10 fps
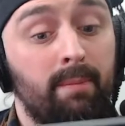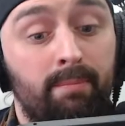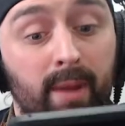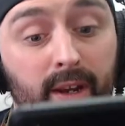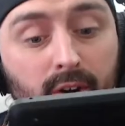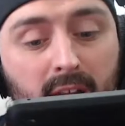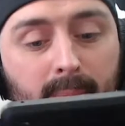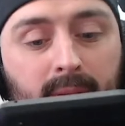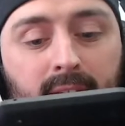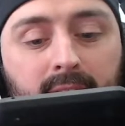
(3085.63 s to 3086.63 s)
Bit
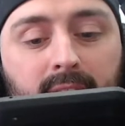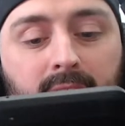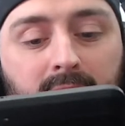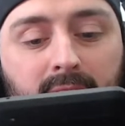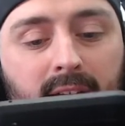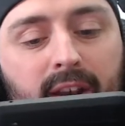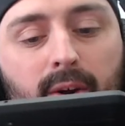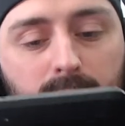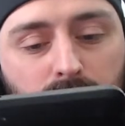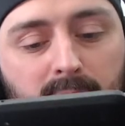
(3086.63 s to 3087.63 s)
crap. I know
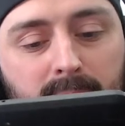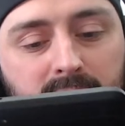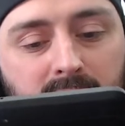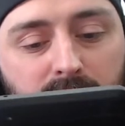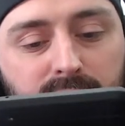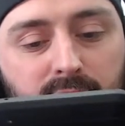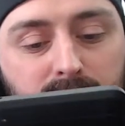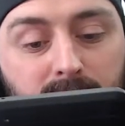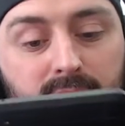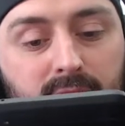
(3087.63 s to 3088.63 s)
I'm talking Pizza Chaos
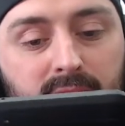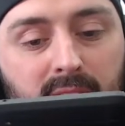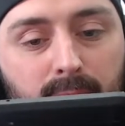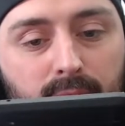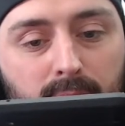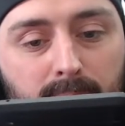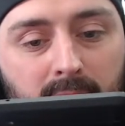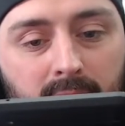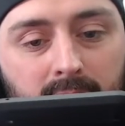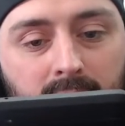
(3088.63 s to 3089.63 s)
first, but that's because it came through a
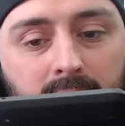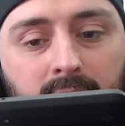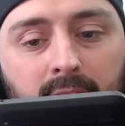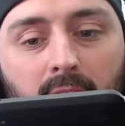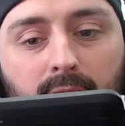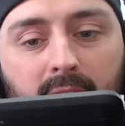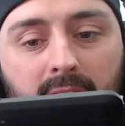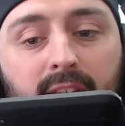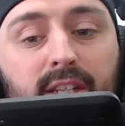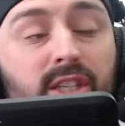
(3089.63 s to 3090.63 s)
B.
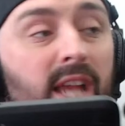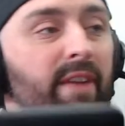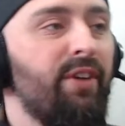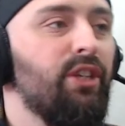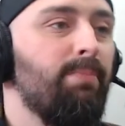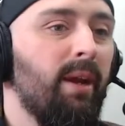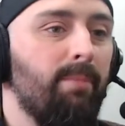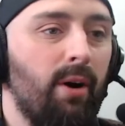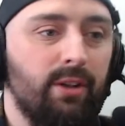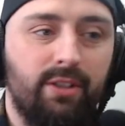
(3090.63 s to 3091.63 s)
Okay, Savage Big
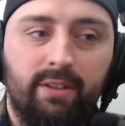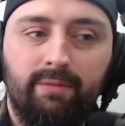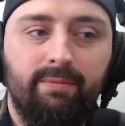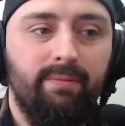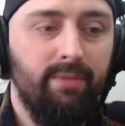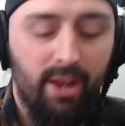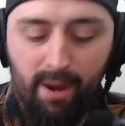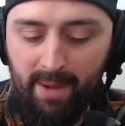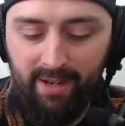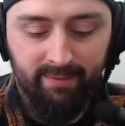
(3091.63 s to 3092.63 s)
Boss. Nah,
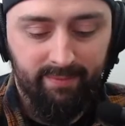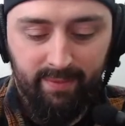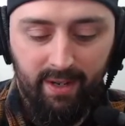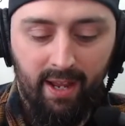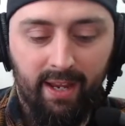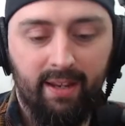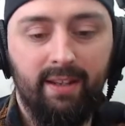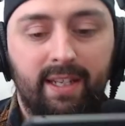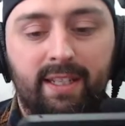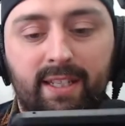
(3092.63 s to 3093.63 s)
man. Like,
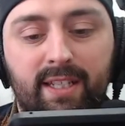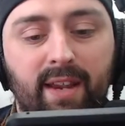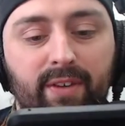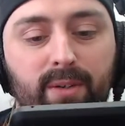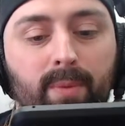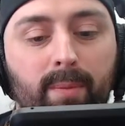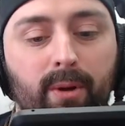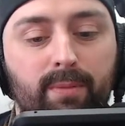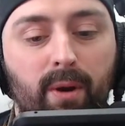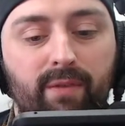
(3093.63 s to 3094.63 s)
this is the Savage Big
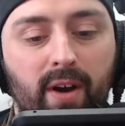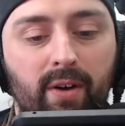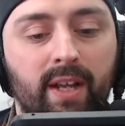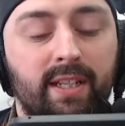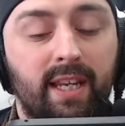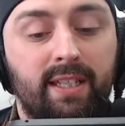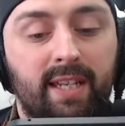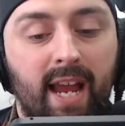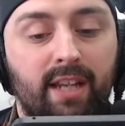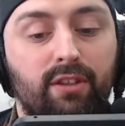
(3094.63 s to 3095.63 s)
Boss profile. 6
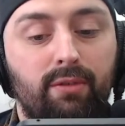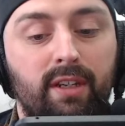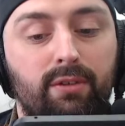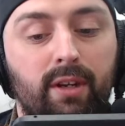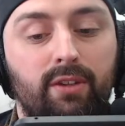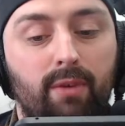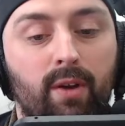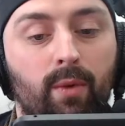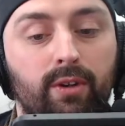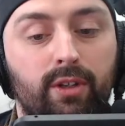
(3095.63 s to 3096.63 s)
attacks, 3s,
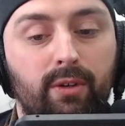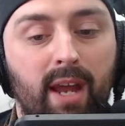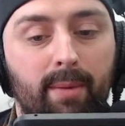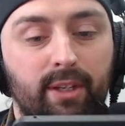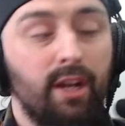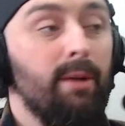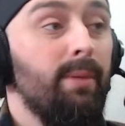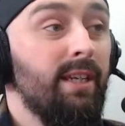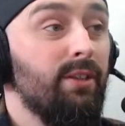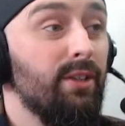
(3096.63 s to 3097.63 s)
Ren 1, 2 damage. But
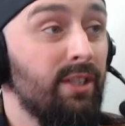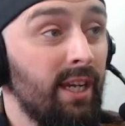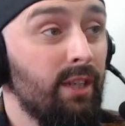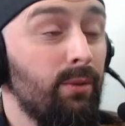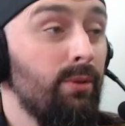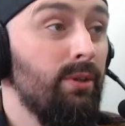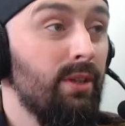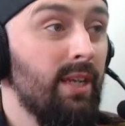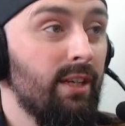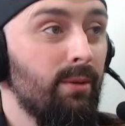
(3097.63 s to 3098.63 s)
he's got 6 wounds and a
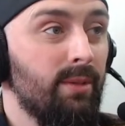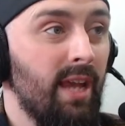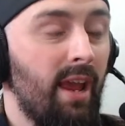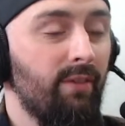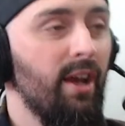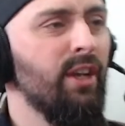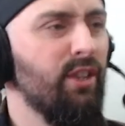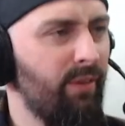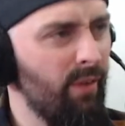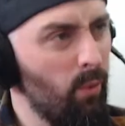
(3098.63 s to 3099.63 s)
6 up save. So
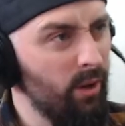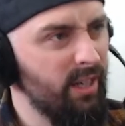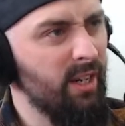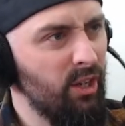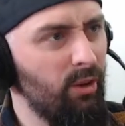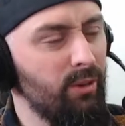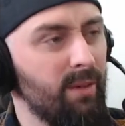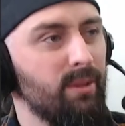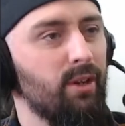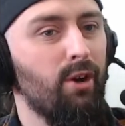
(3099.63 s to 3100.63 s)
if you ever wanted to use
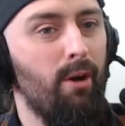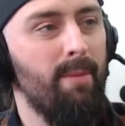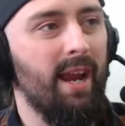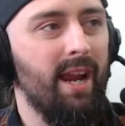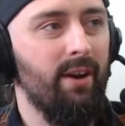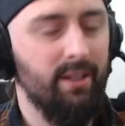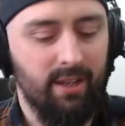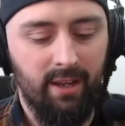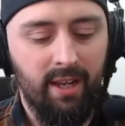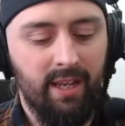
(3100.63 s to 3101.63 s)
him as a combat
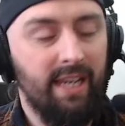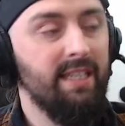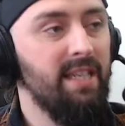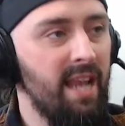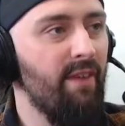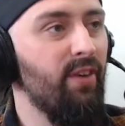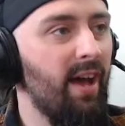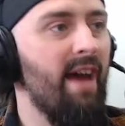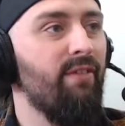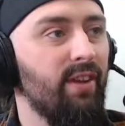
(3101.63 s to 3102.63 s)
character, he's never,
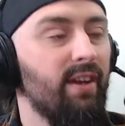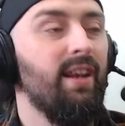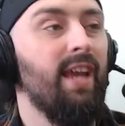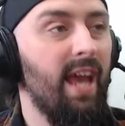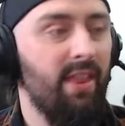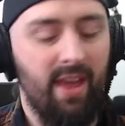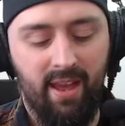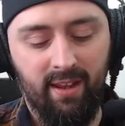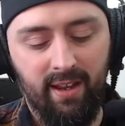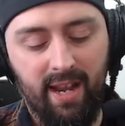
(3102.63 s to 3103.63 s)
ever going to get there.
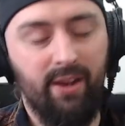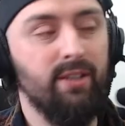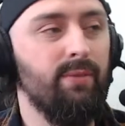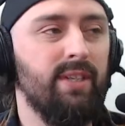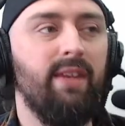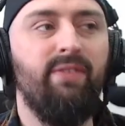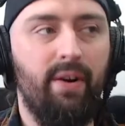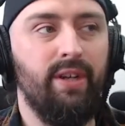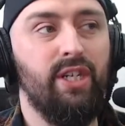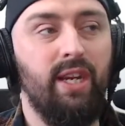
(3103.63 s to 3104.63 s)
Now, he's obviously
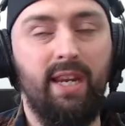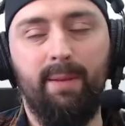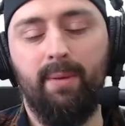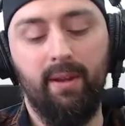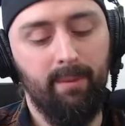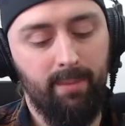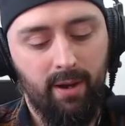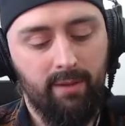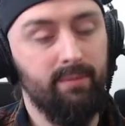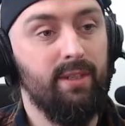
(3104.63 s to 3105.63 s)
very cheap,
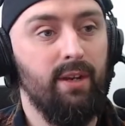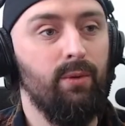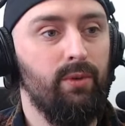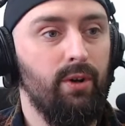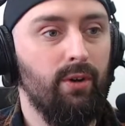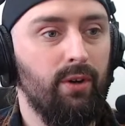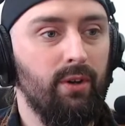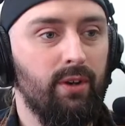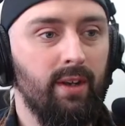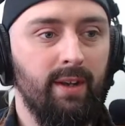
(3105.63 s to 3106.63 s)
but still not good.